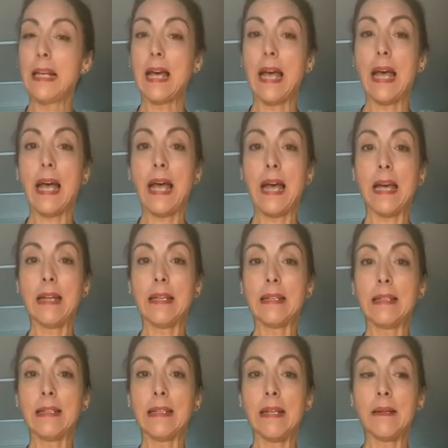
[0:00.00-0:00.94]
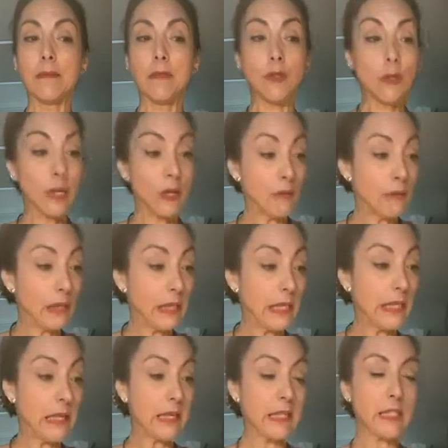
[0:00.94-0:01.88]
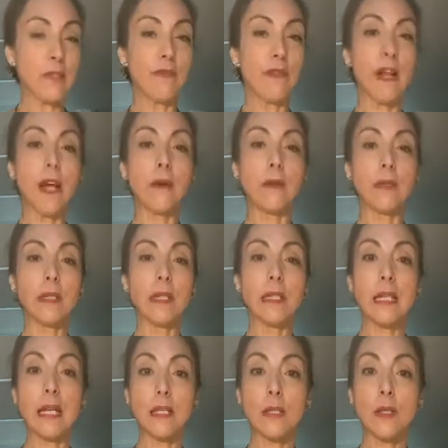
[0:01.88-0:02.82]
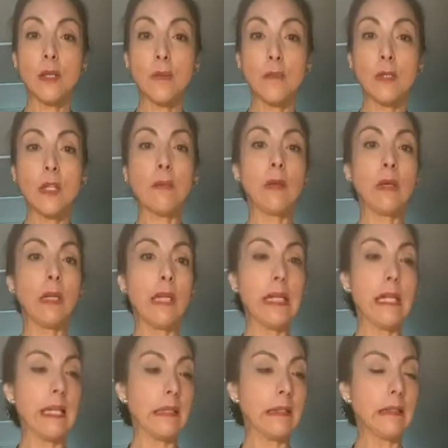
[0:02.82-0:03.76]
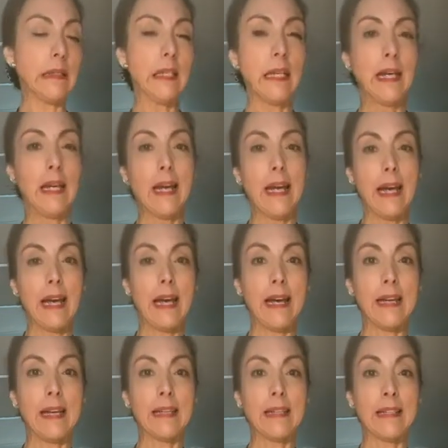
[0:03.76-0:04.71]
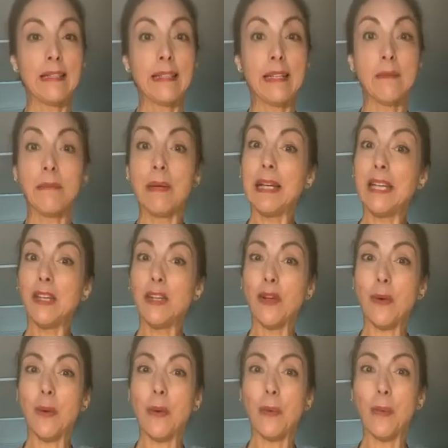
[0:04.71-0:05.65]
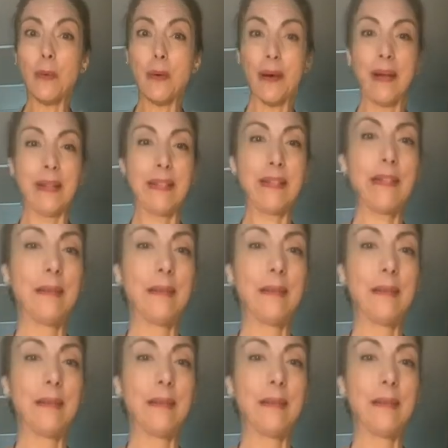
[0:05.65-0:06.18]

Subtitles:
and to get really nice flours, get some semolina, and start making your own bread.